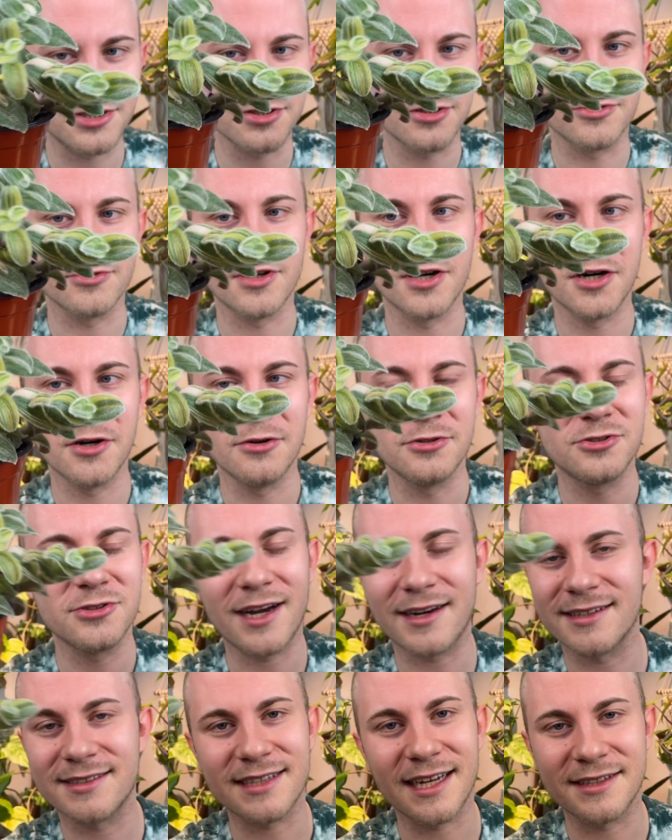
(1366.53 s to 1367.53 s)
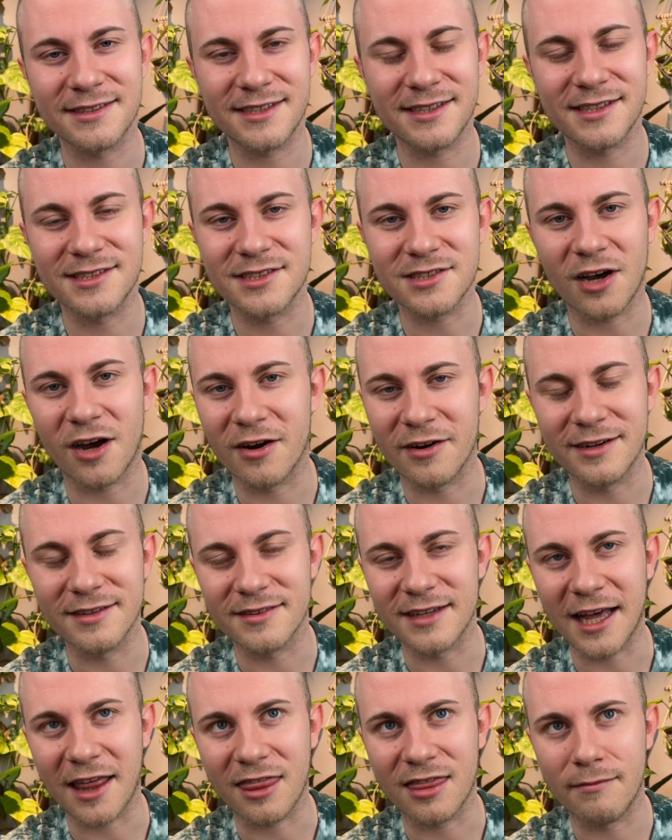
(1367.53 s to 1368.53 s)
grow. Tradescantias aren't
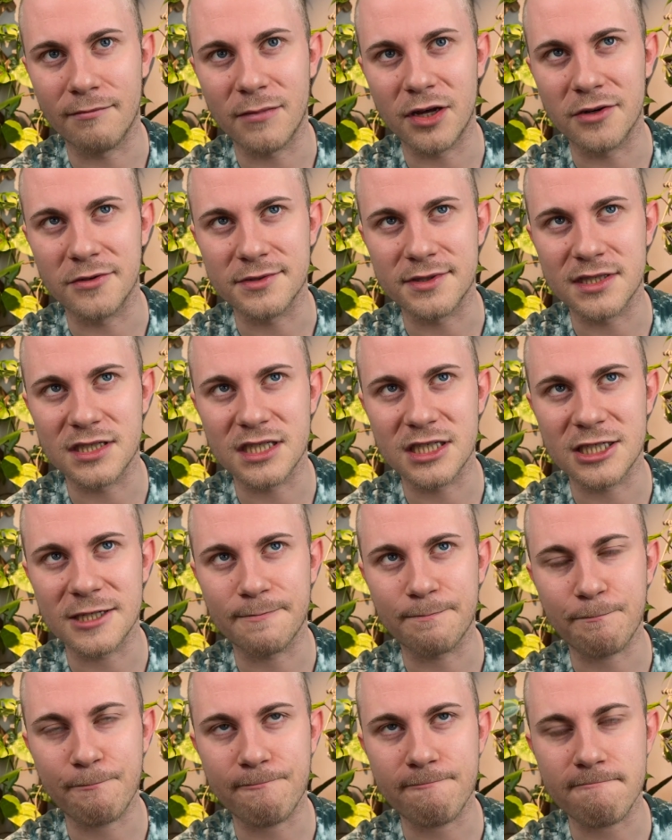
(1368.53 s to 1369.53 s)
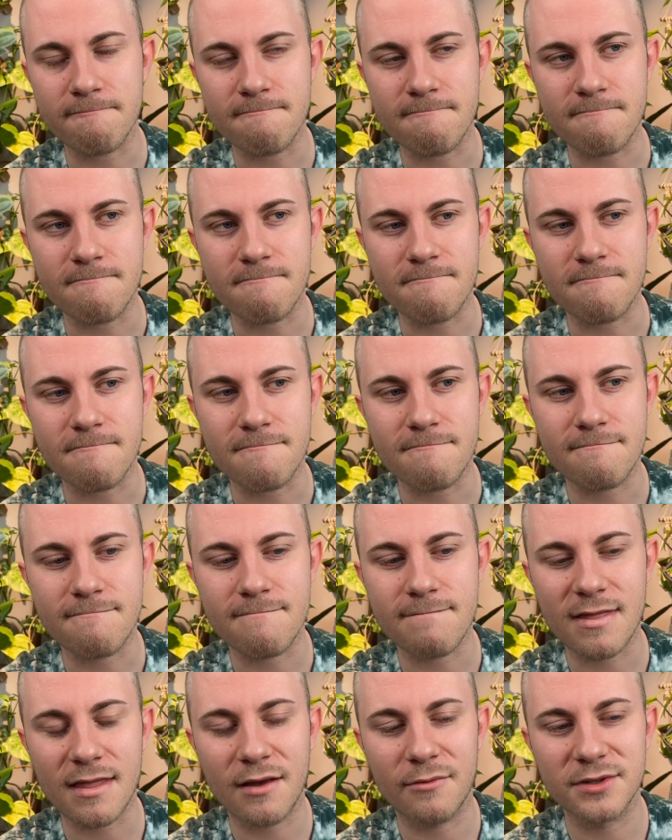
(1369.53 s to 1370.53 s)
like the most,
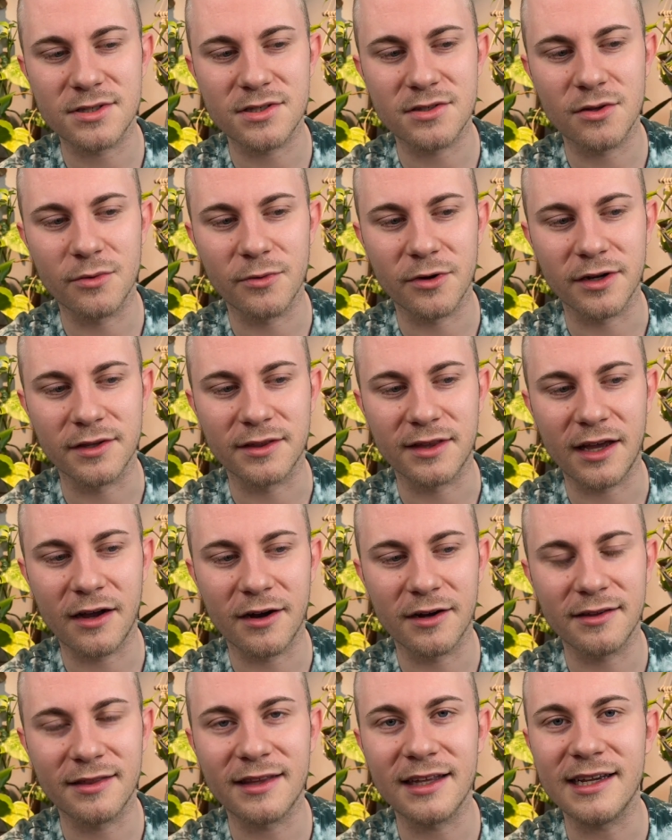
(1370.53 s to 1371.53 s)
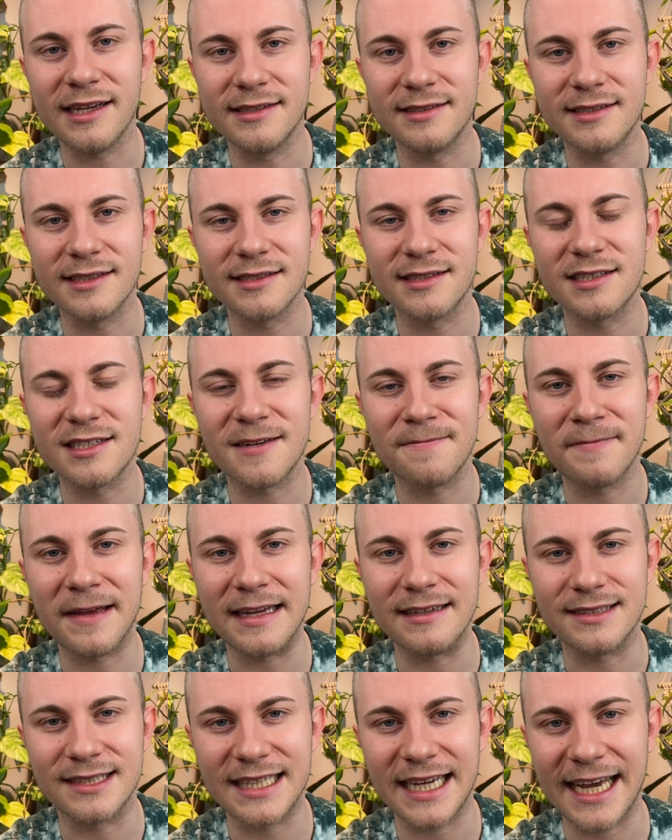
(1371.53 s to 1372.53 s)
what's the word? They aren't the easiest to
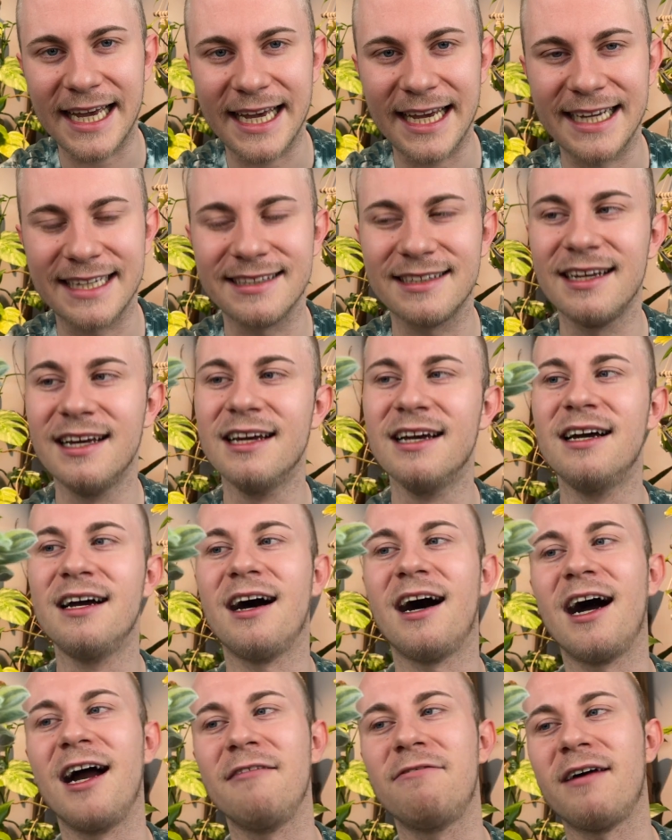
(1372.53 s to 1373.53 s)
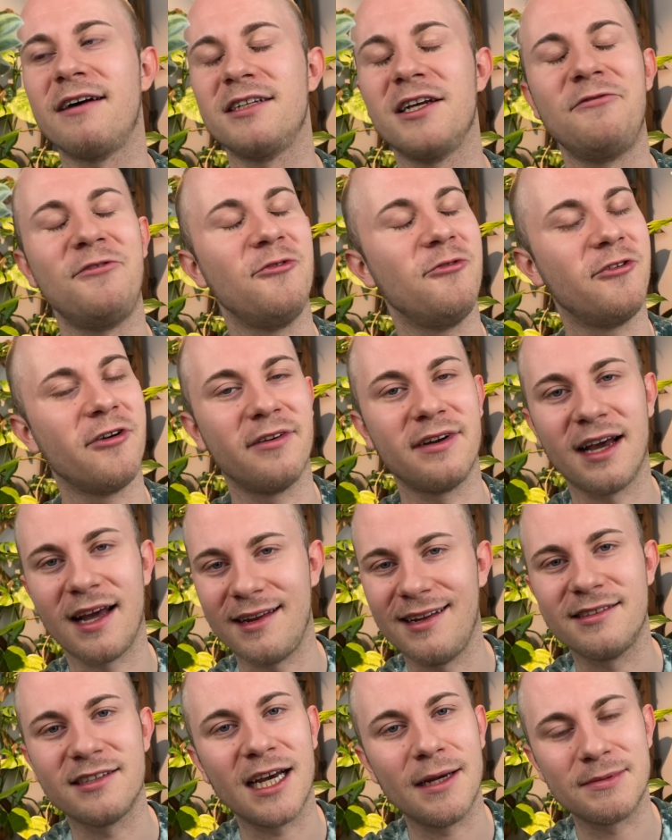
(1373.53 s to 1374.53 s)
maintain. I find if you've grown
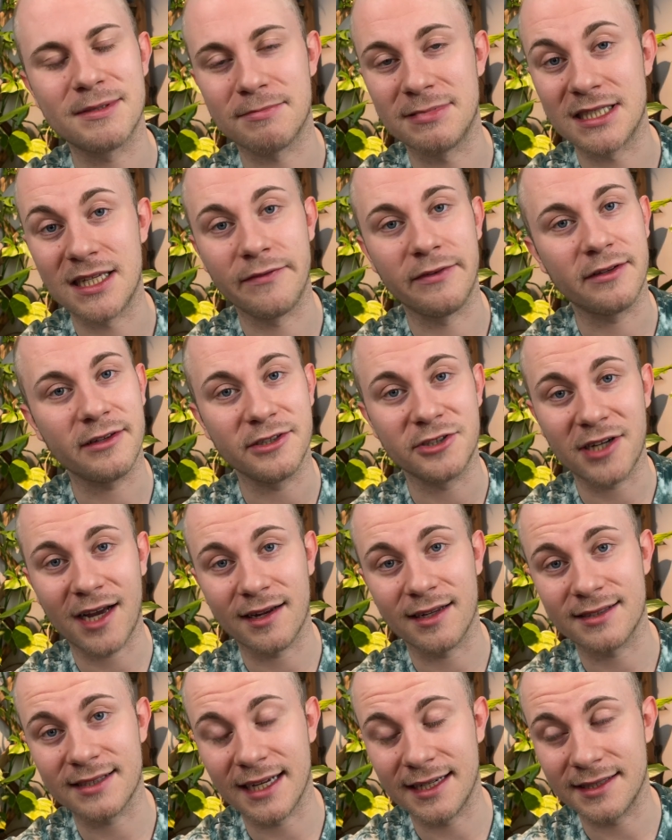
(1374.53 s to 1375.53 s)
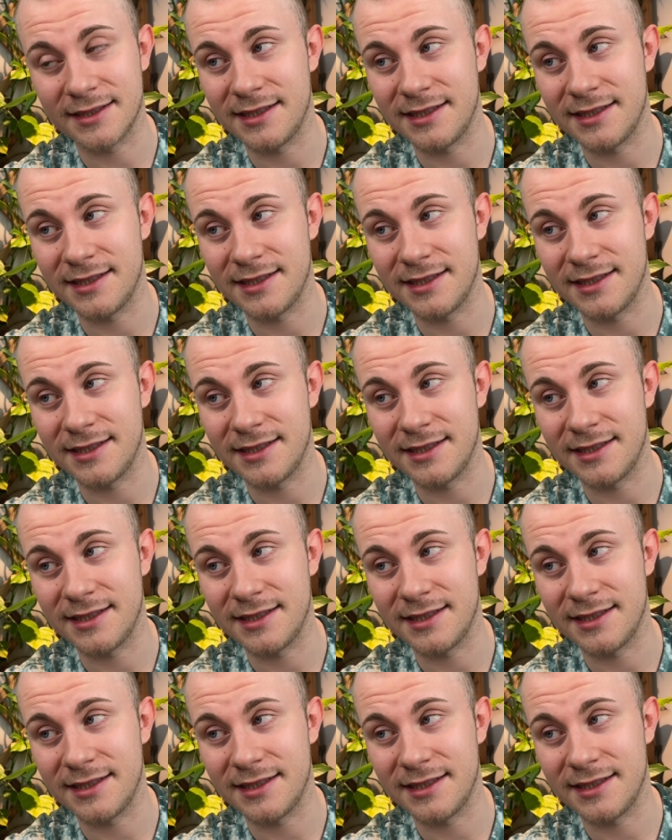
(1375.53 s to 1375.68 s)
any type, specifically Tradescantia